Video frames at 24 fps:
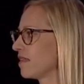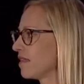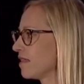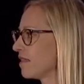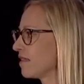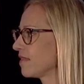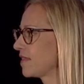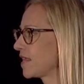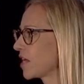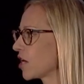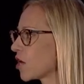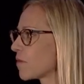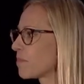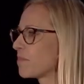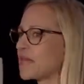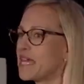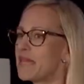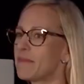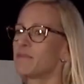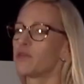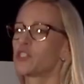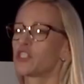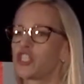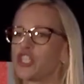there are
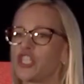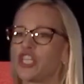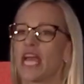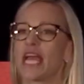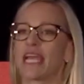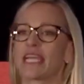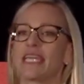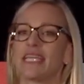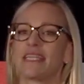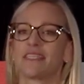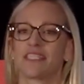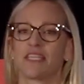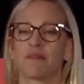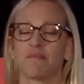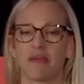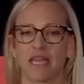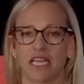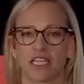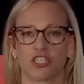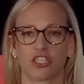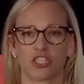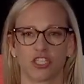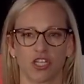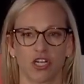people checking to make
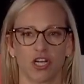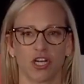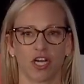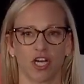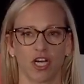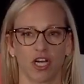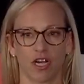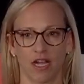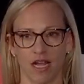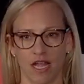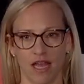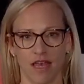sure